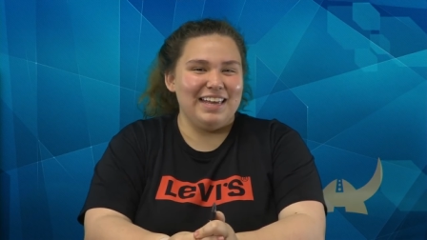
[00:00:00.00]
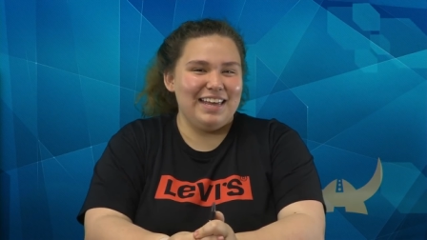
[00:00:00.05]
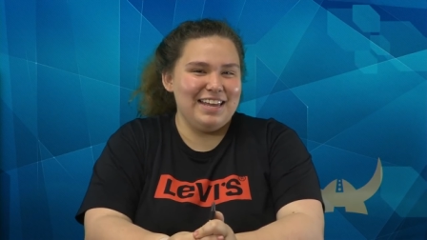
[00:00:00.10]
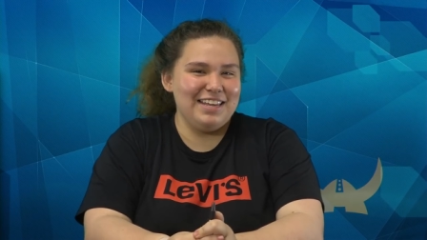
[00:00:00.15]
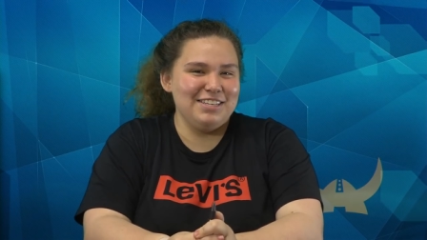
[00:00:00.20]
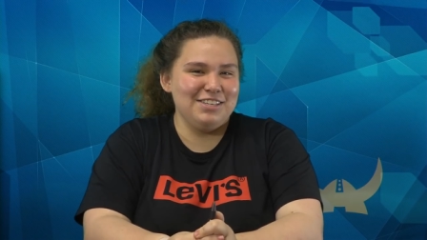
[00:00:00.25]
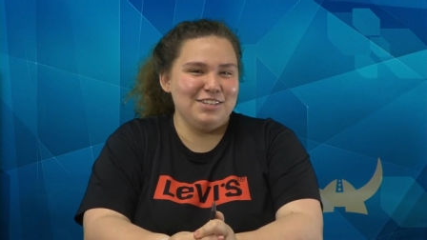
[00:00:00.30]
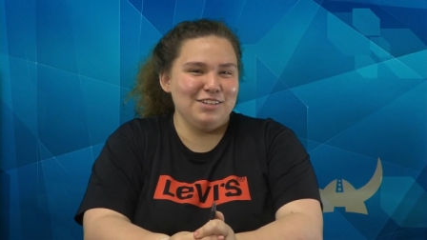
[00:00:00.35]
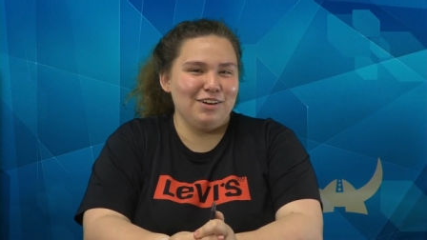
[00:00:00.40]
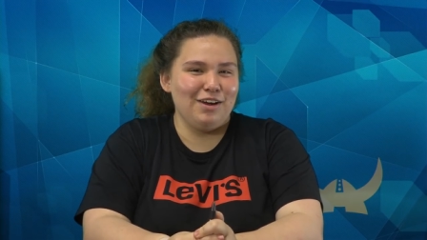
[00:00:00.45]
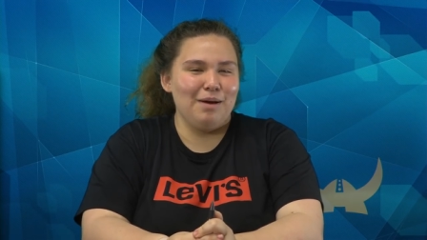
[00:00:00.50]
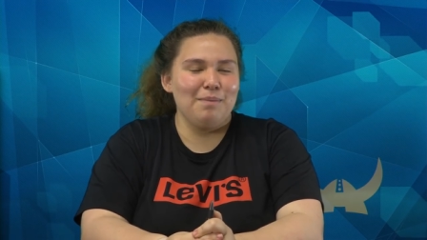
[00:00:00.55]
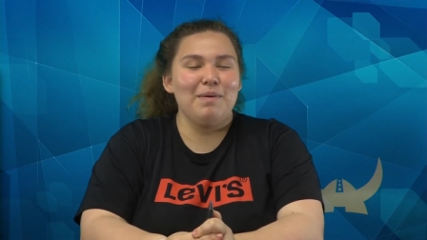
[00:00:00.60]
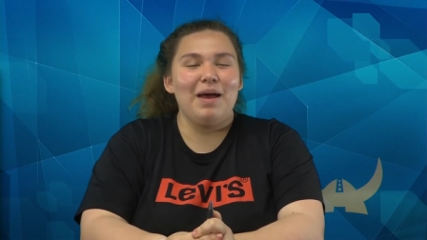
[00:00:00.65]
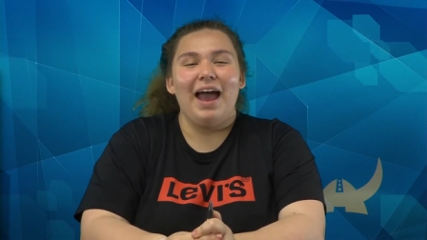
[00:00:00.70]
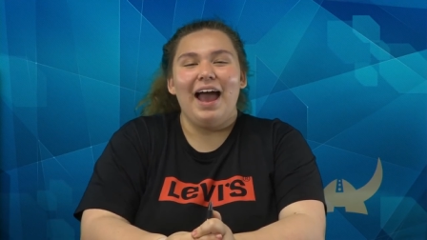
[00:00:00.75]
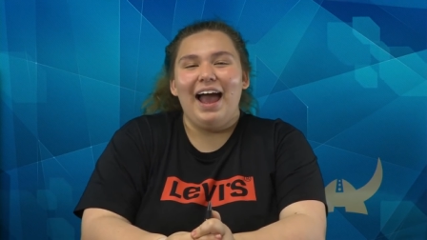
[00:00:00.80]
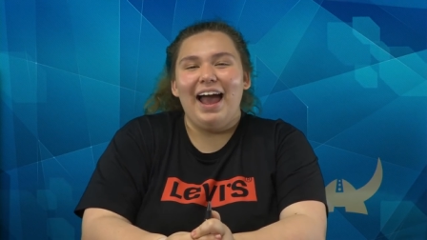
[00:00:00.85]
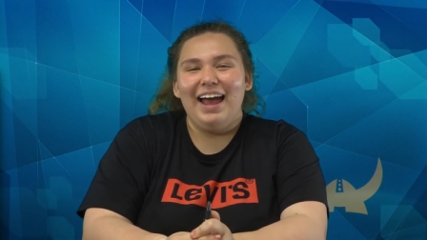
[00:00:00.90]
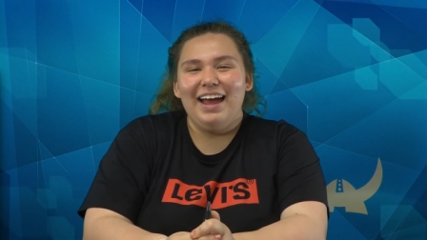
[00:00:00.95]
Instagram,
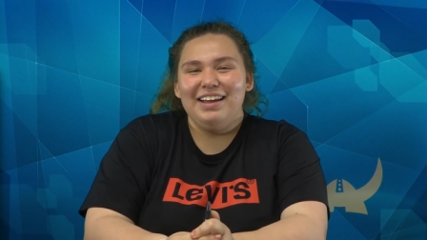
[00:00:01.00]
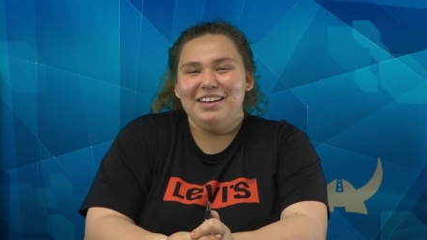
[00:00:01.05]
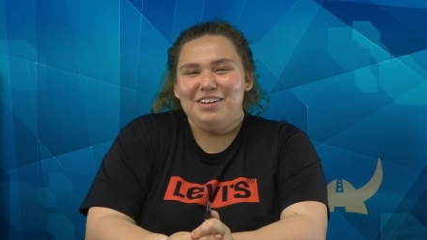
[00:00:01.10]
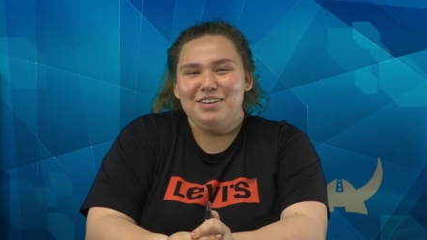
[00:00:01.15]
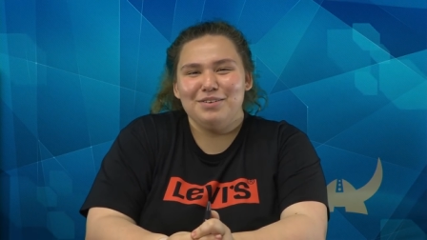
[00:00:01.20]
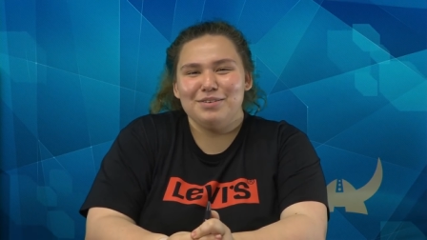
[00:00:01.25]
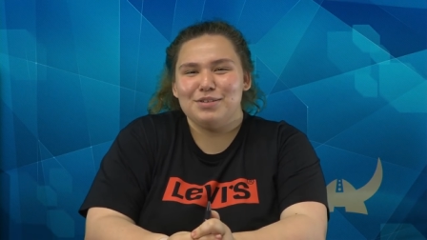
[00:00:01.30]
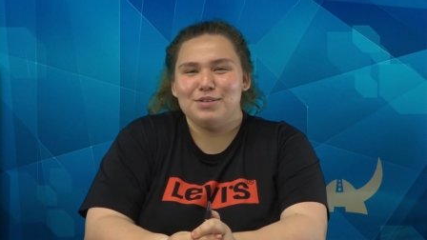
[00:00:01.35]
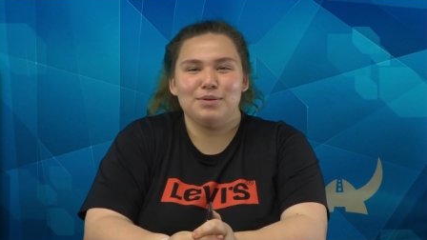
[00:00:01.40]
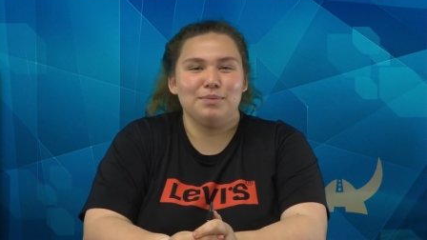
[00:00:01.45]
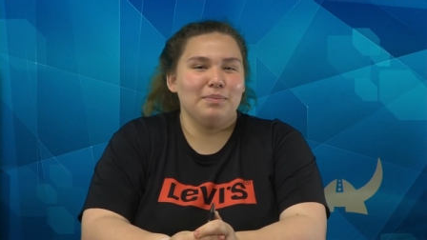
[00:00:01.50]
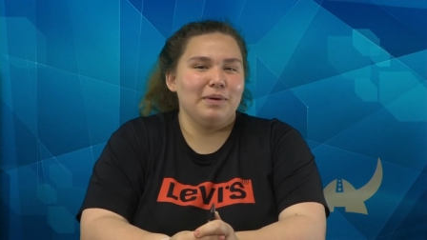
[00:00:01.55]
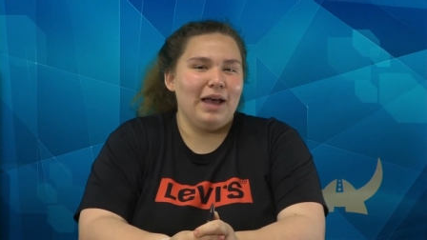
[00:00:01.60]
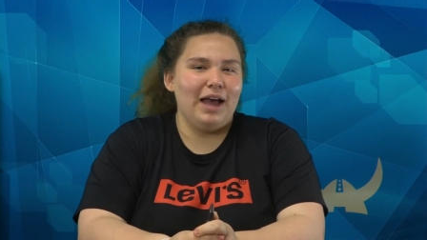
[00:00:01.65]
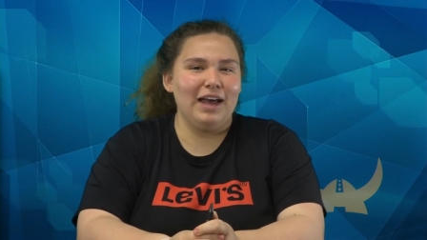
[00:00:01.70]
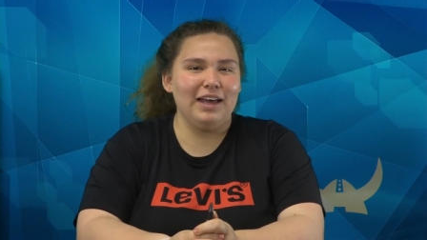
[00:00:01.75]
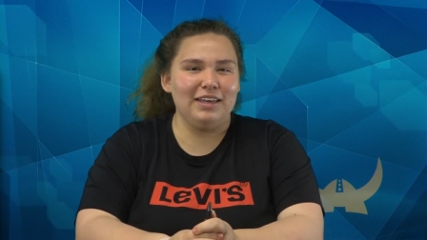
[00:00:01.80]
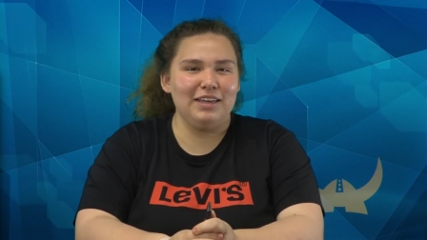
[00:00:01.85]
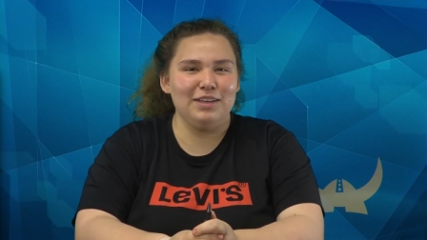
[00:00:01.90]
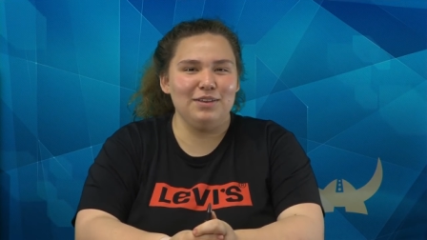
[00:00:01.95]
and YouTube
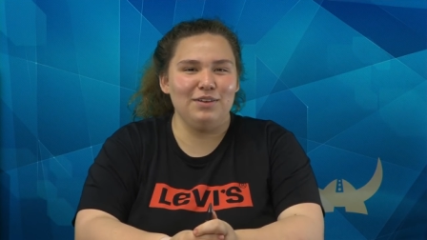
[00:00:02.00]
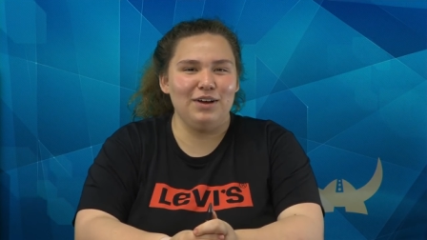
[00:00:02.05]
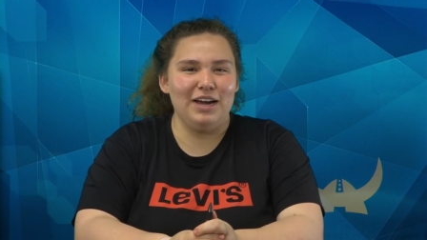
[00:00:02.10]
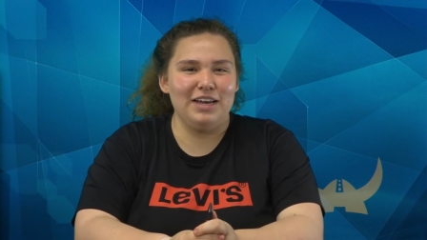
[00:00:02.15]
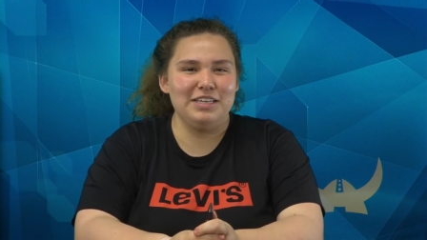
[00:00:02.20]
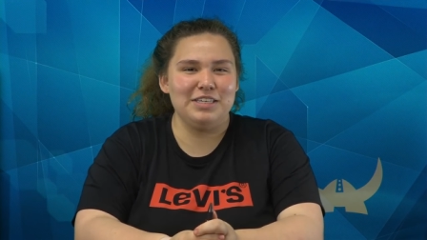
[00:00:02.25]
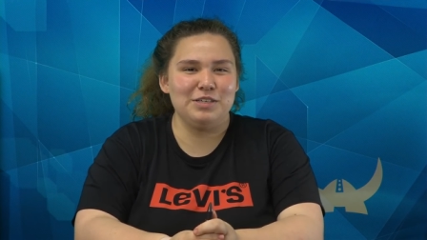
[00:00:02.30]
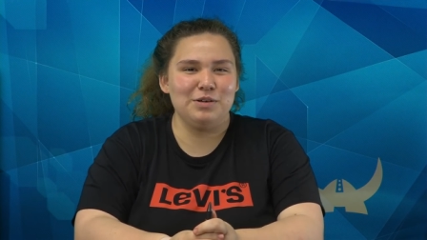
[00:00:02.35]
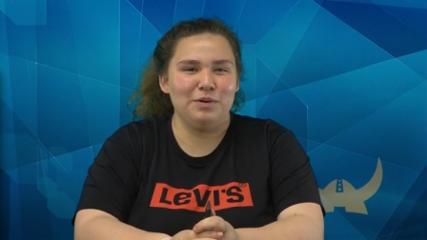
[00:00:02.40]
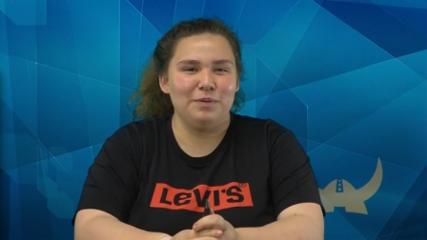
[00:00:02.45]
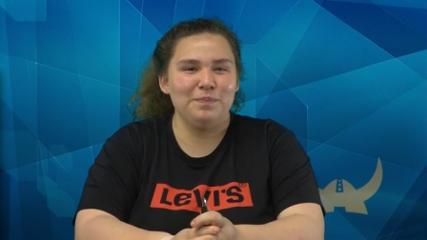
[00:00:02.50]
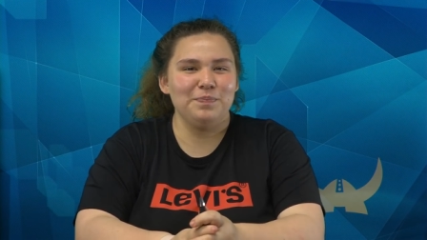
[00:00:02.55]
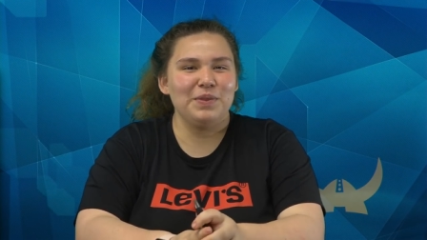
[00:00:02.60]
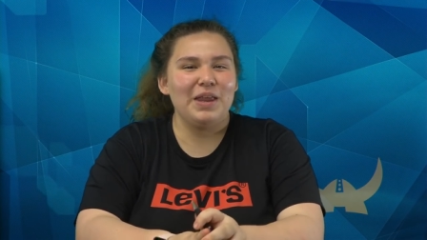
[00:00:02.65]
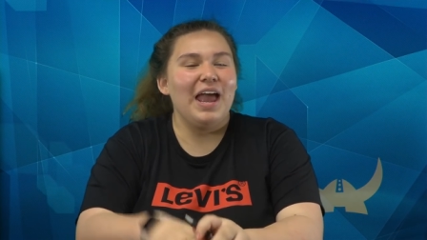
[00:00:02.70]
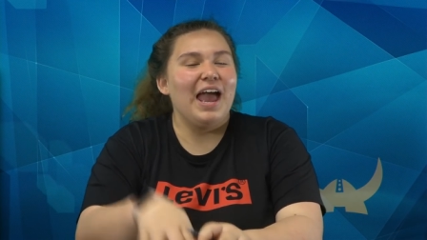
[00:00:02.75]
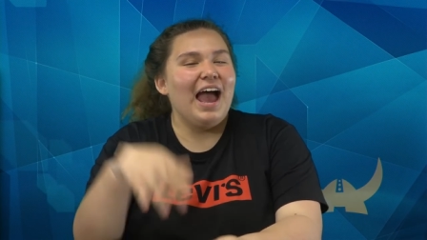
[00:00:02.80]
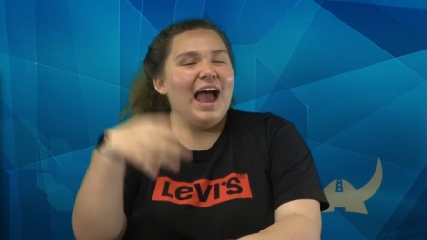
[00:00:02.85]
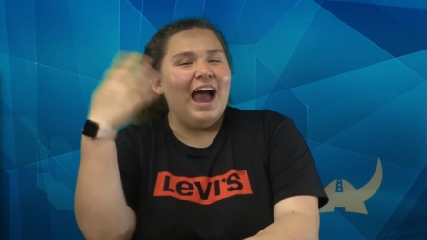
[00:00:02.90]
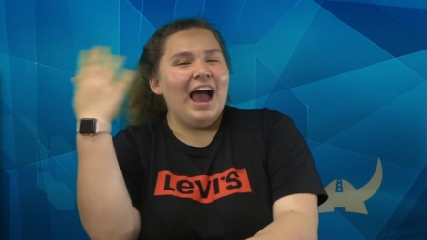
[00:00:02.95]
at Hilo High School.
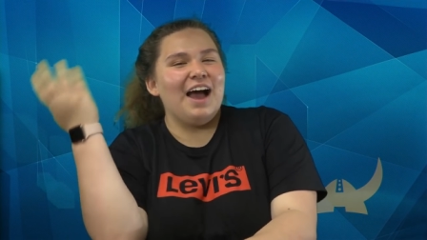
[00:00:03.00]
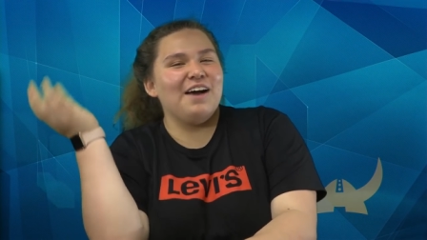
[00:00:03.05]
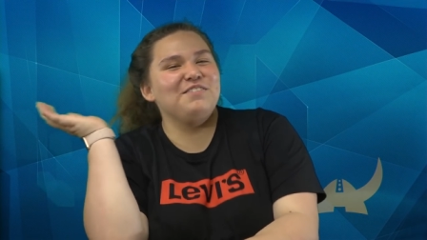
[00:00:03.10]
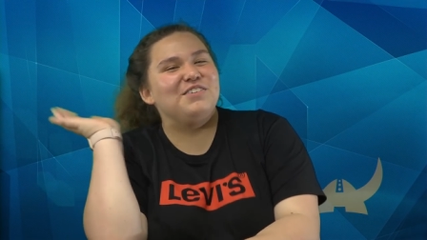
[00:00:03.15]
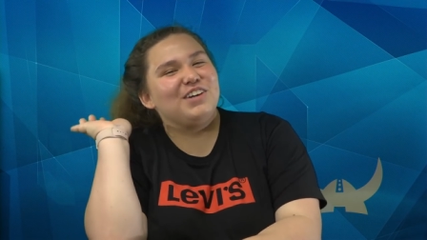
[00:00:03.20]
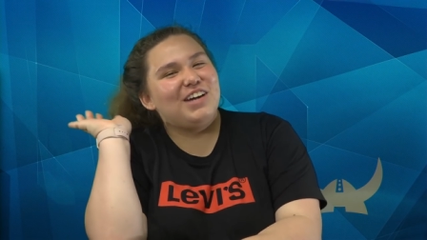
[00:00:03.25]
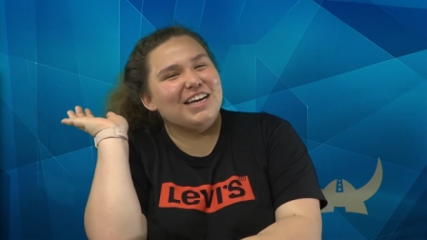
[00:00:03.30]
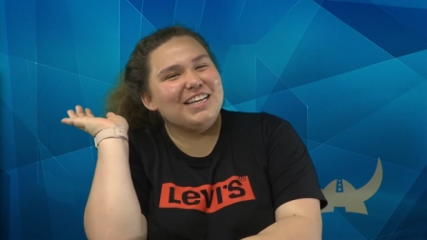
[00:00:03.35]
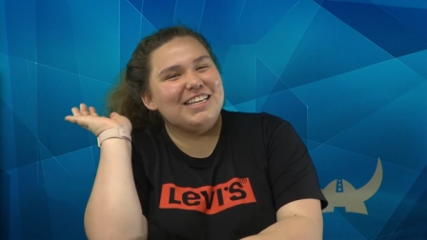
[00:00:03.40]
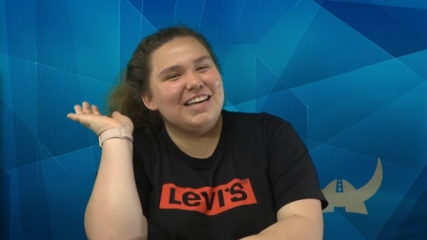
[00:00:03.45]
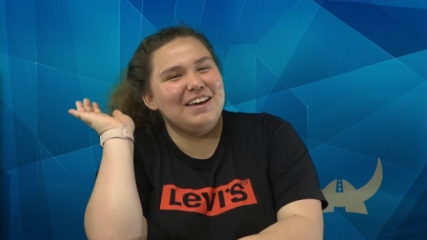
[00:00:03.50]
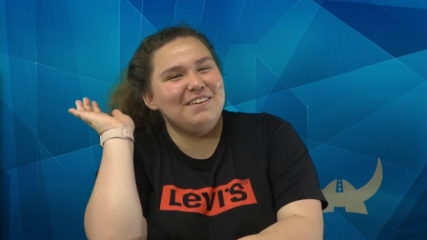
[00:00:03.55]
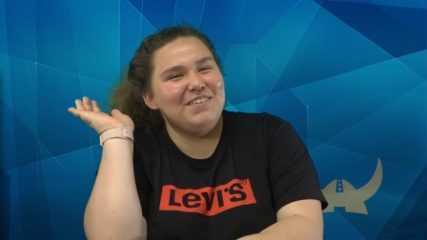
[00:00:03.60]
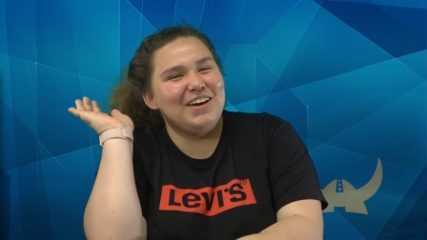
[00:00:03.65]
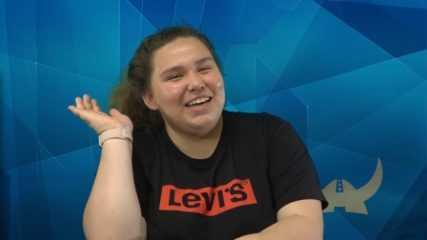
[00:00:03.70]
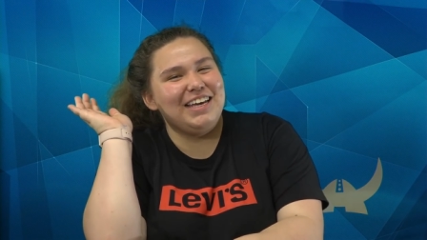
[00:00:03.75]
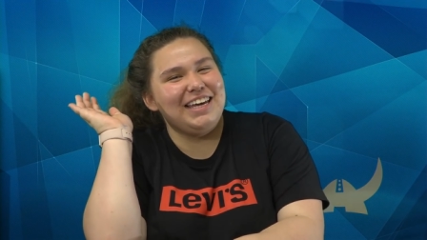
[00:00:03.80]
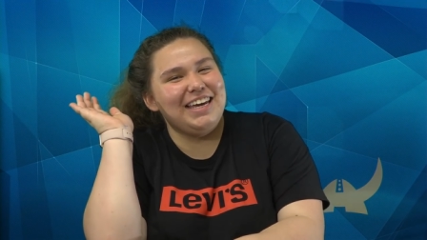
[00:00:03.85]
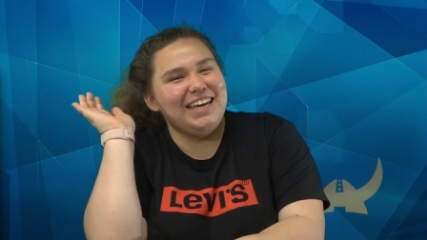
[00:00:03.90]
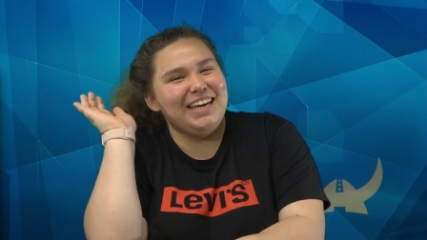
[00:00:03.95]
Have a great day,
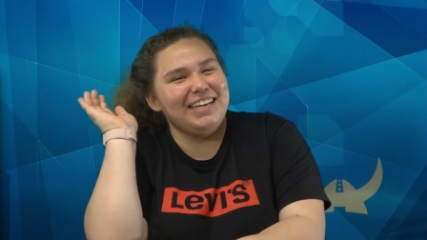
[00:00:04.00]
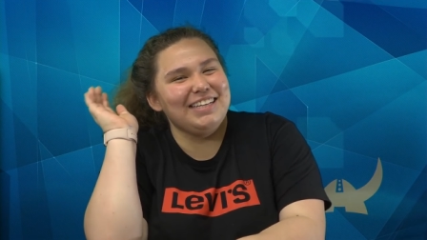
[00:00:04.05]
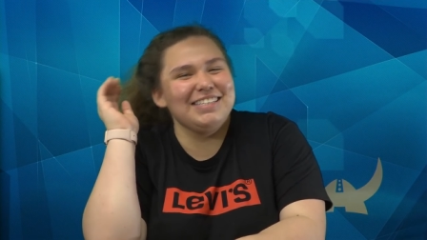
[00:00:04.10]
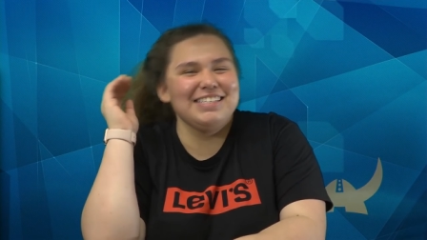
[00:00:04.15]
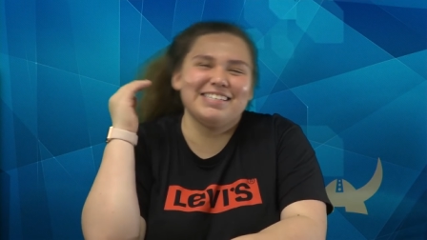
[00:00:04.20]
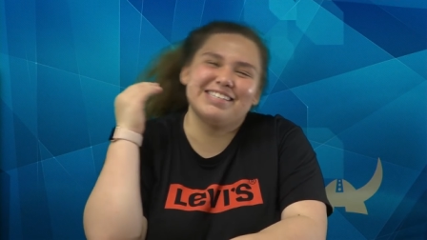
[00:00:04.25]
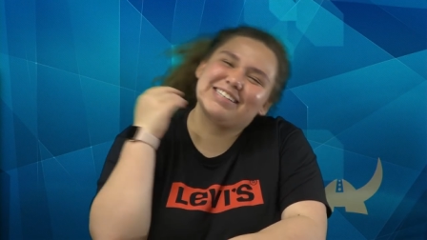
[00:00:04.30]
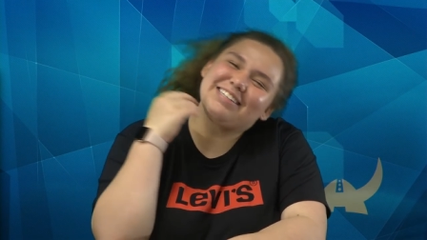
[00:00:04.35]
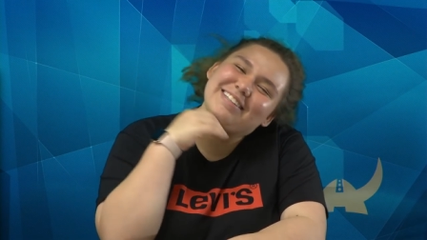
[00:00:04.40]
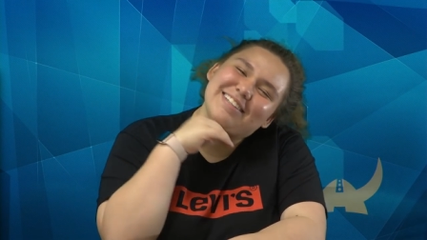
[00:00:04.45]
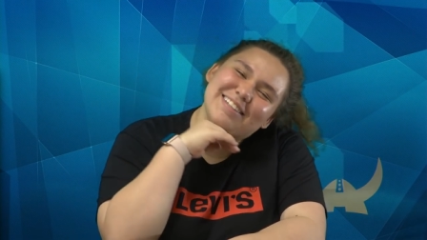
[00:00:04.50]
Vikings!